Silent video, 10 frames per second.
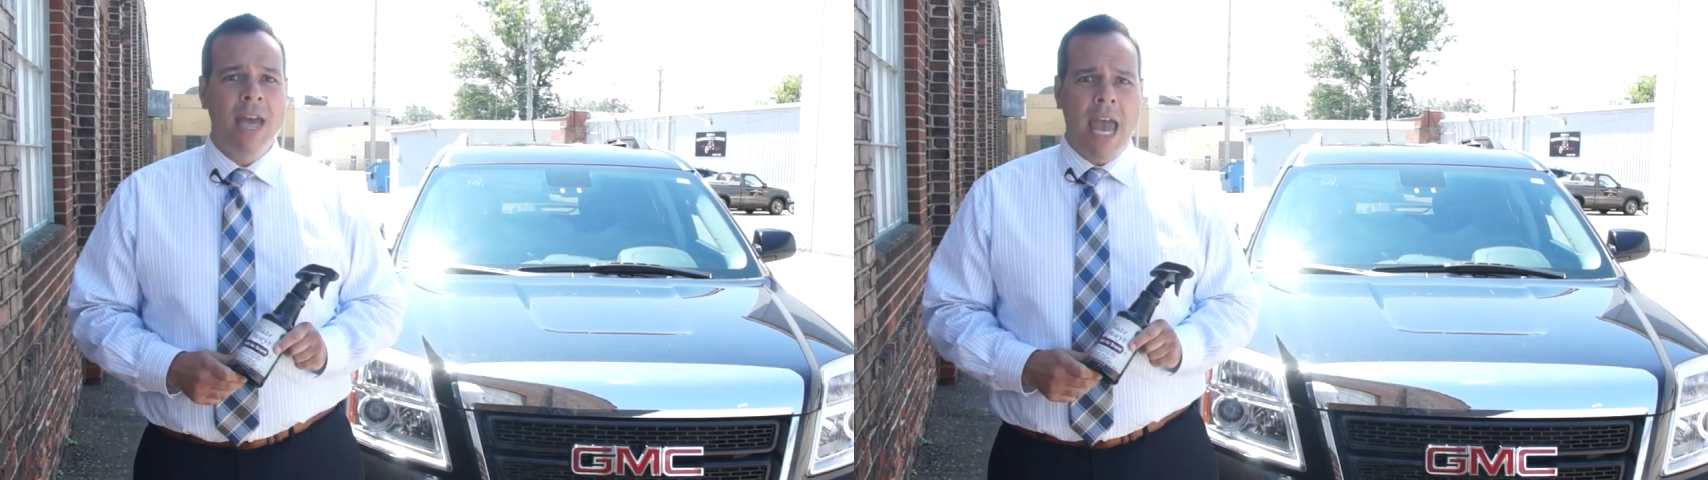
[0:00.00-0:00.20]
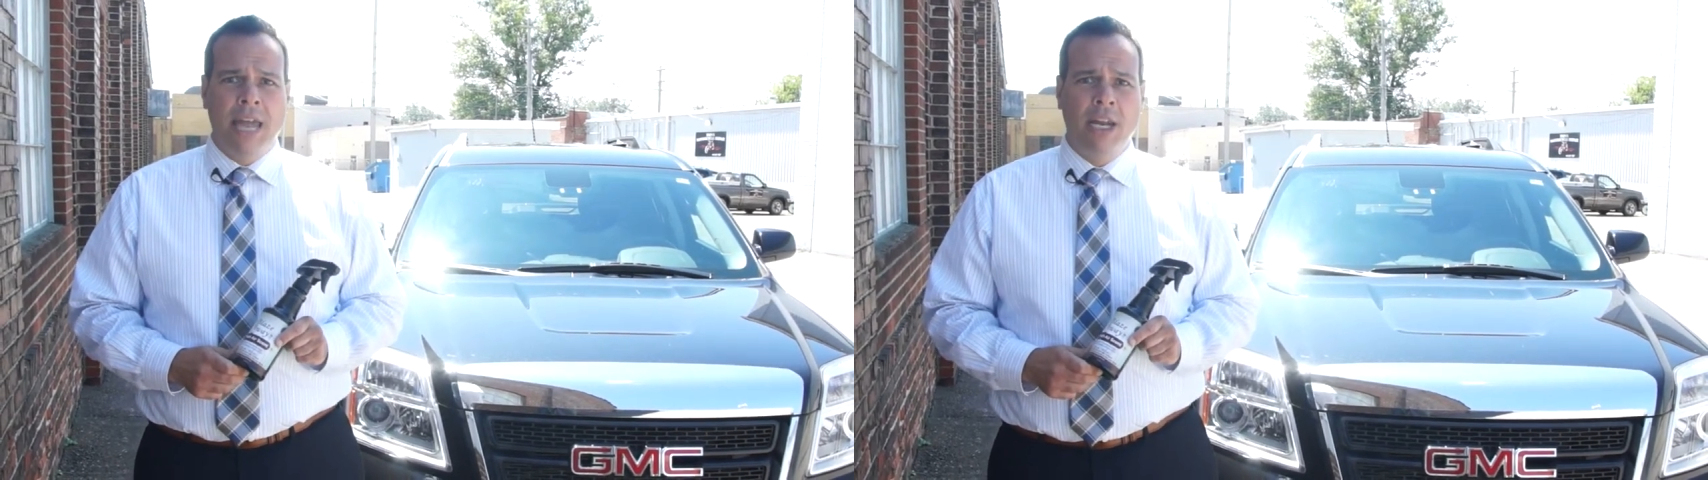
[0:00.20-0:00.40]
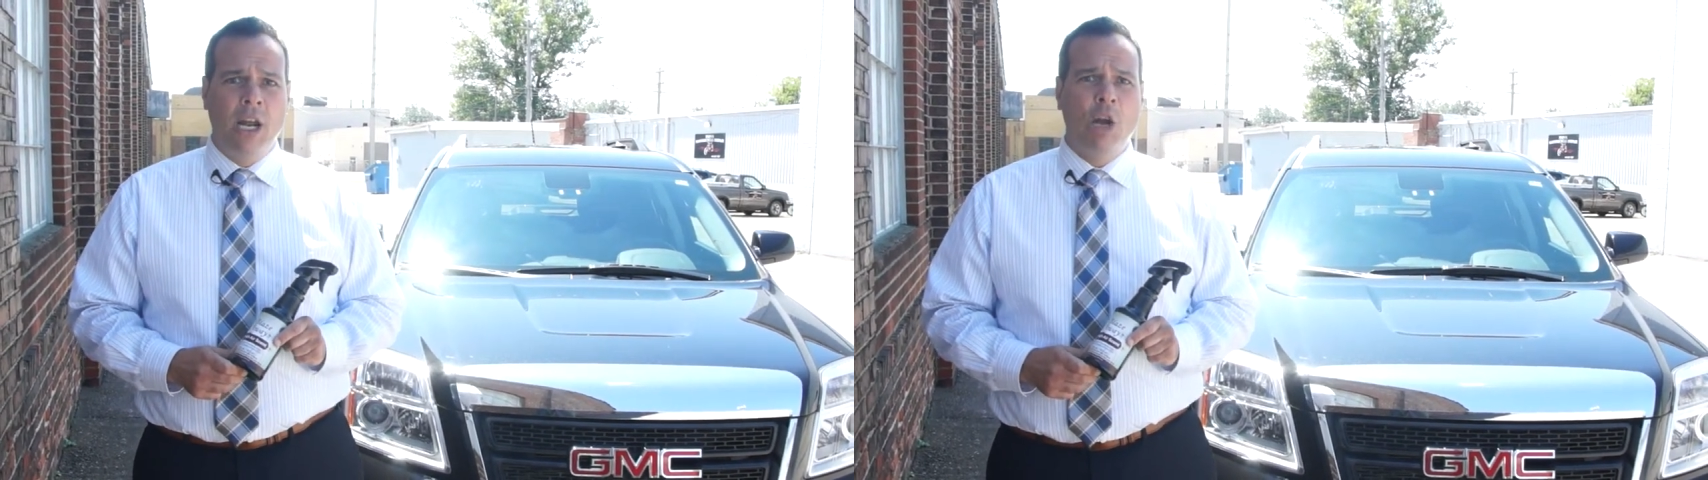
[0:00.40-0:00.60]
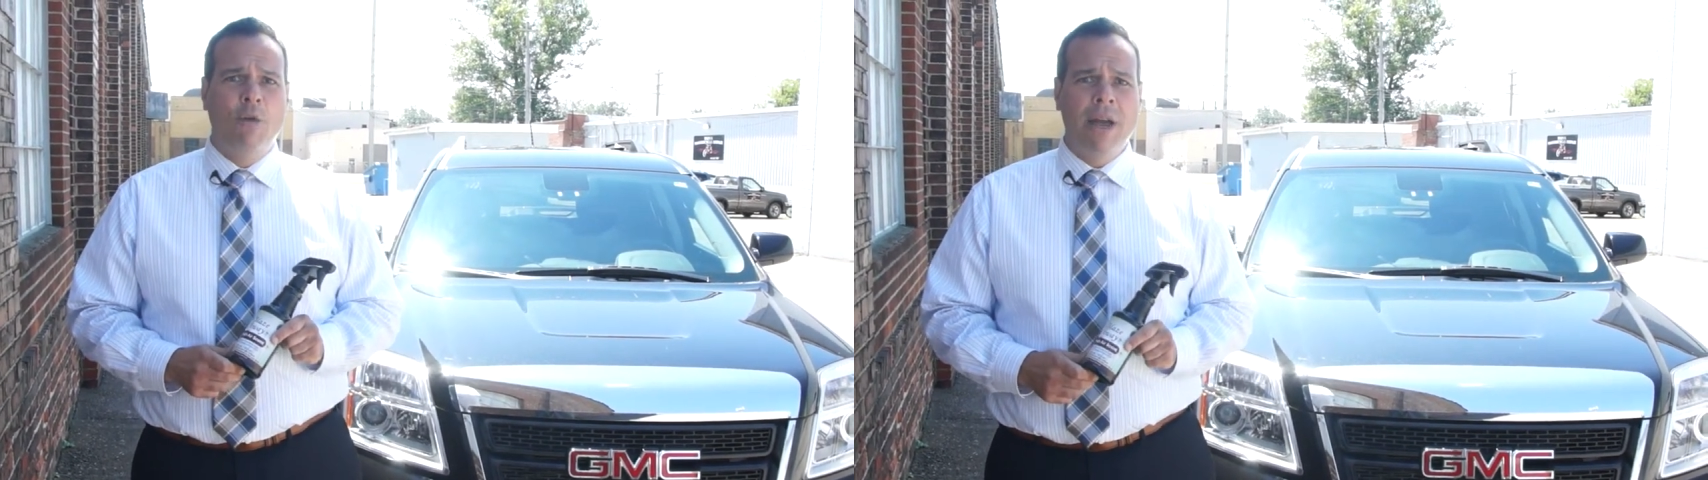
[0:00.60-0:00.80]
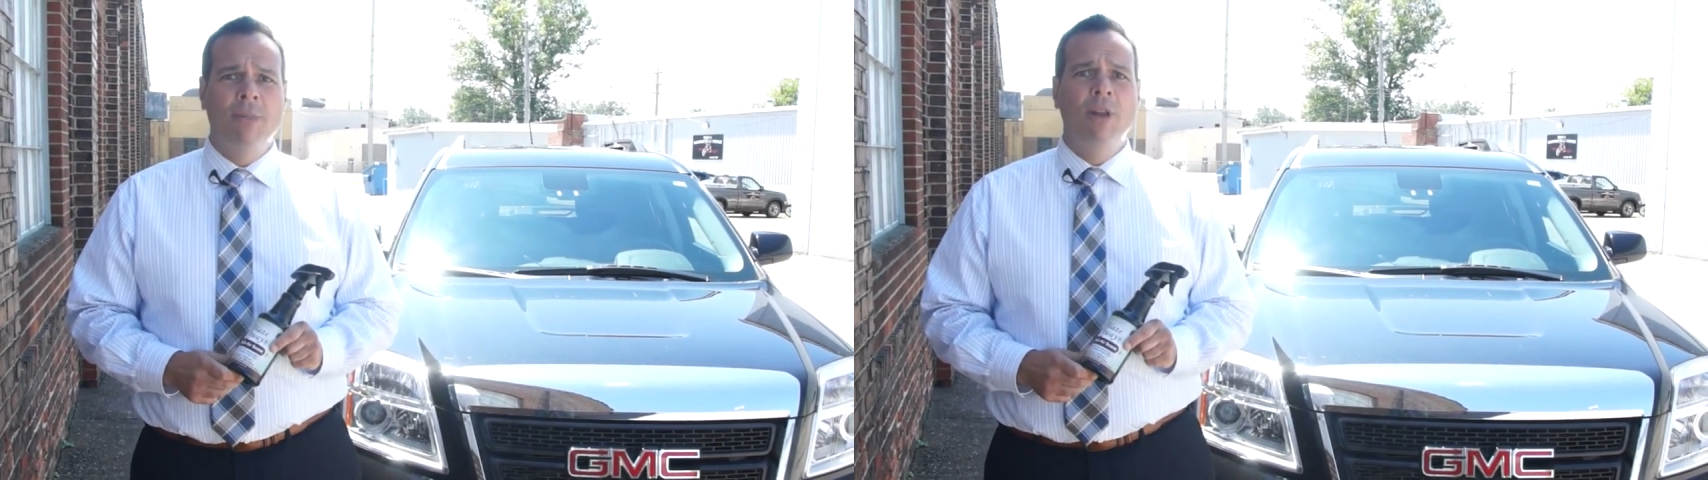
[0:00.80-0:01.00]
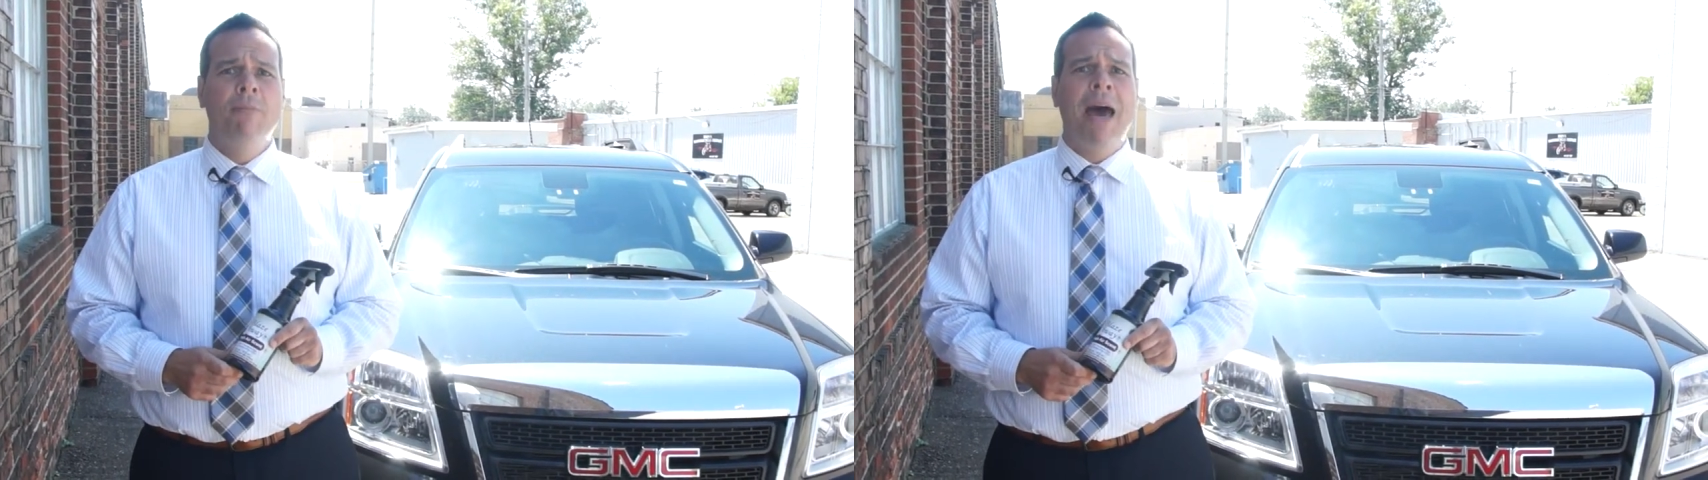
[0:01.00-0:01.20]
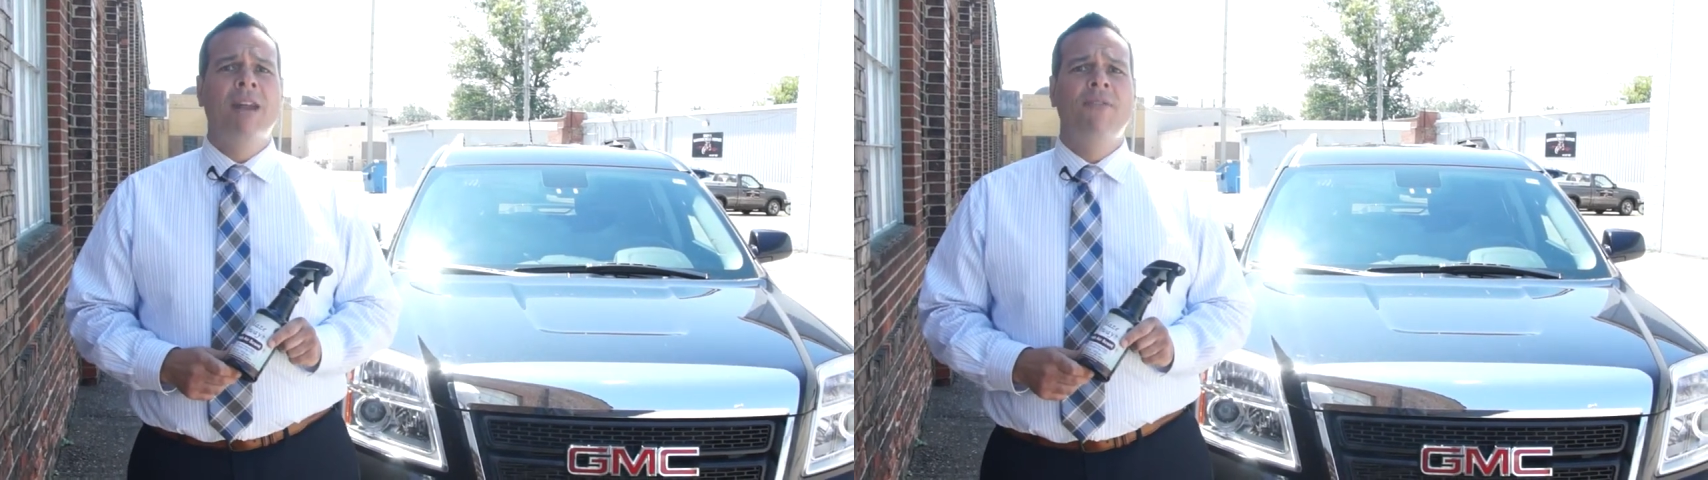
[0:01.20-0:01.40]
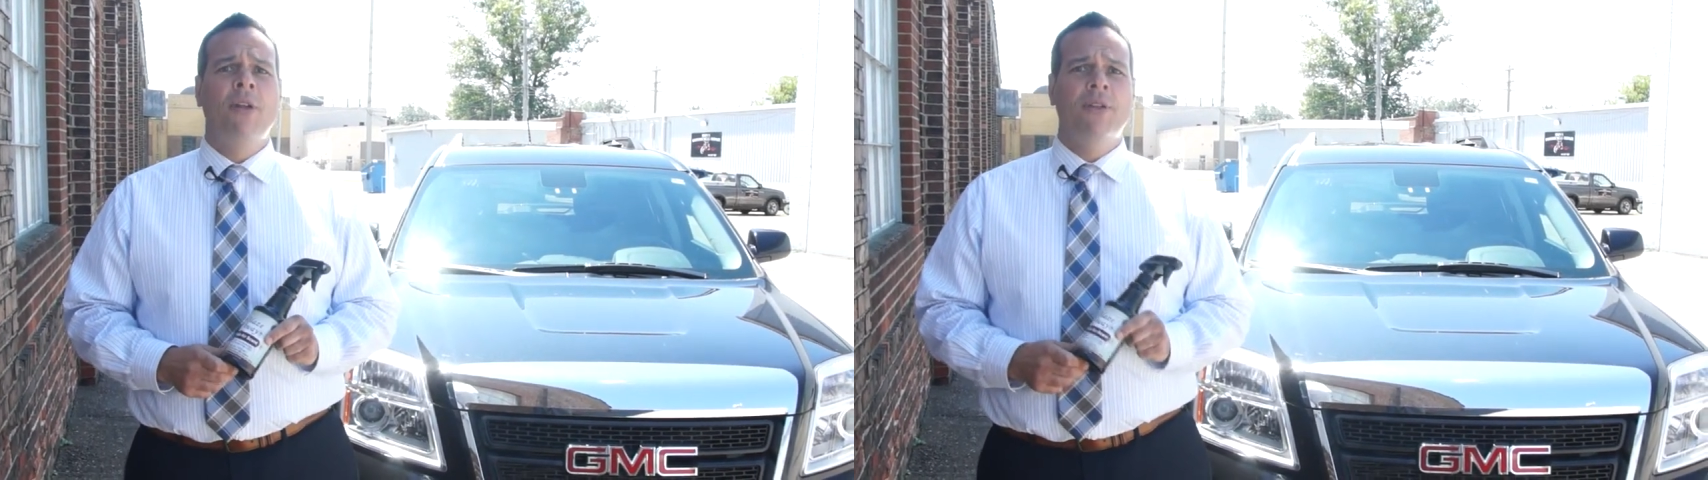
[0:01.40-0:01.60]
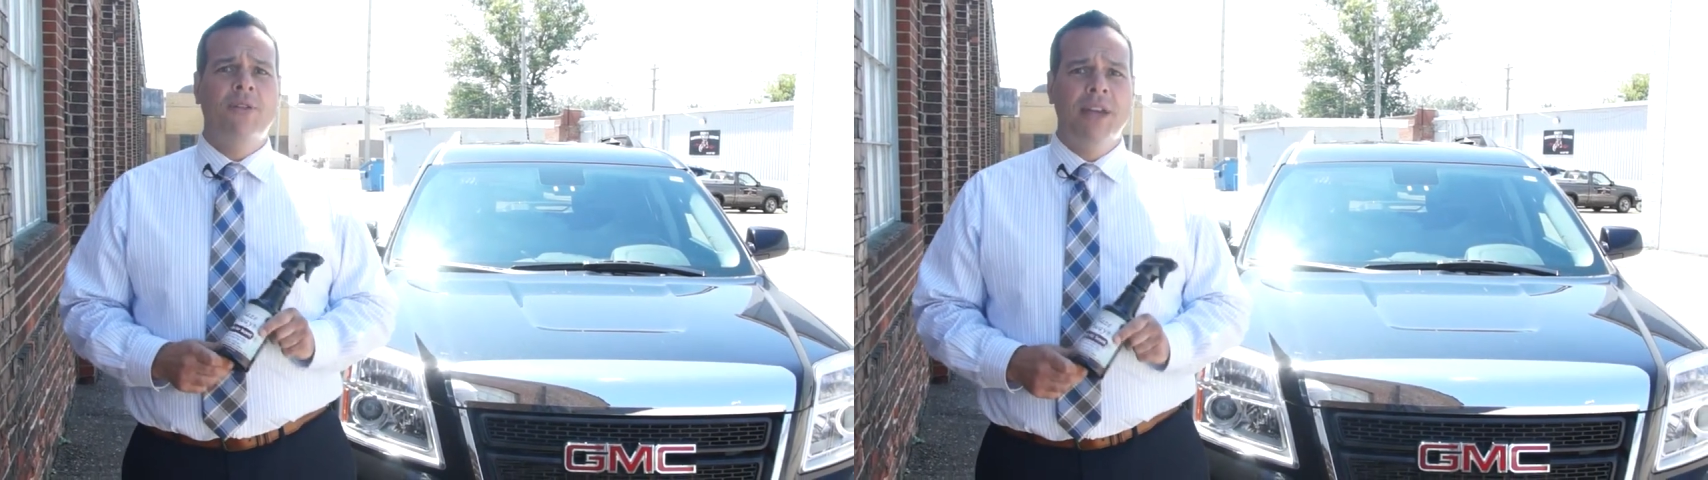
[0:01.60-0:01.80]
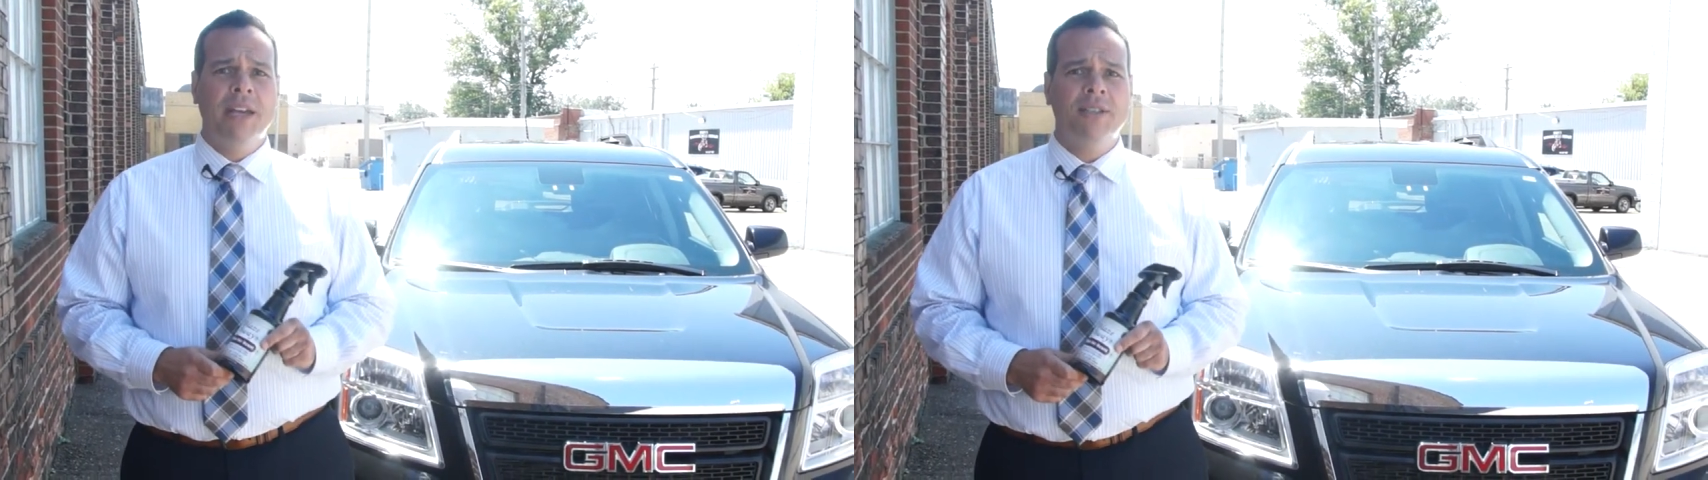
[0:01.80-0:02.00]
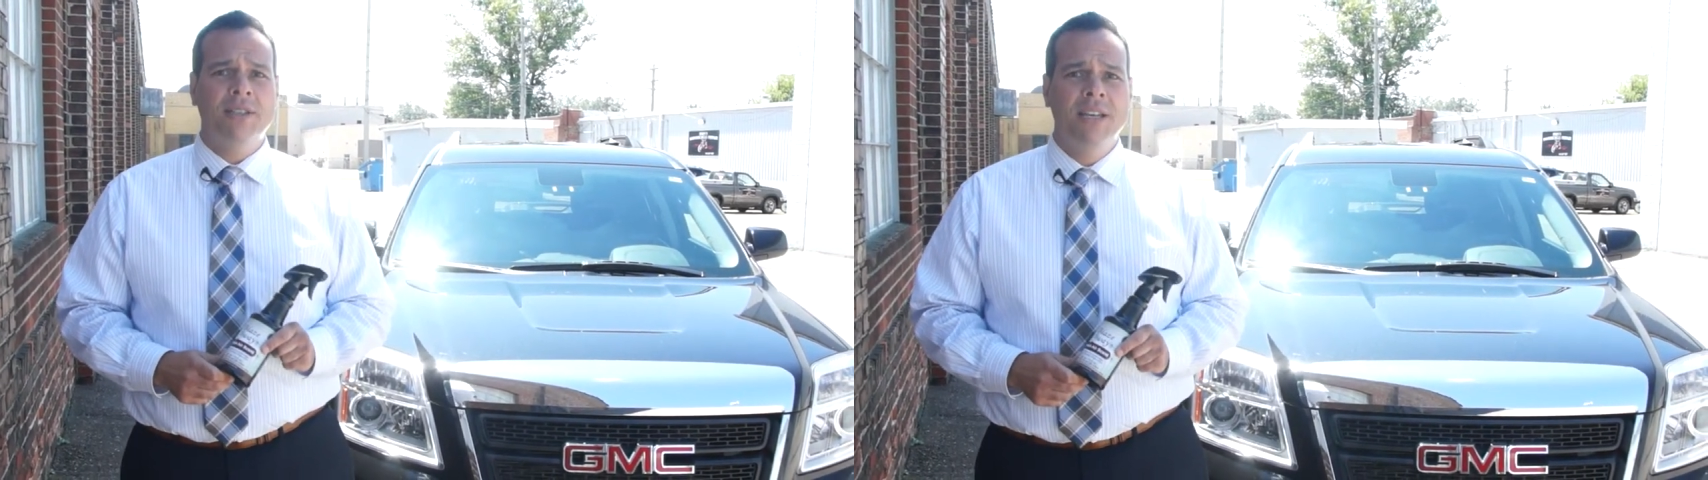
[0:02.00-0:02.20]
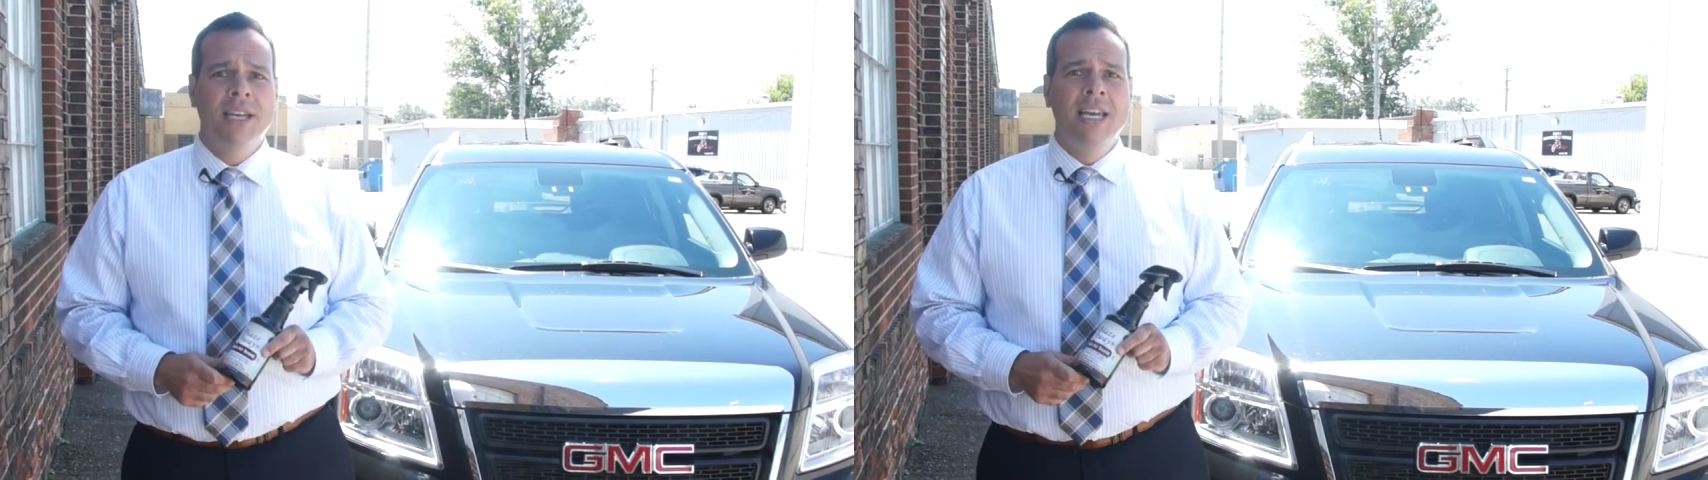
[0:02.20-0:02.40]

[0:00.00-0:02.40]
and an incredible amount of other things.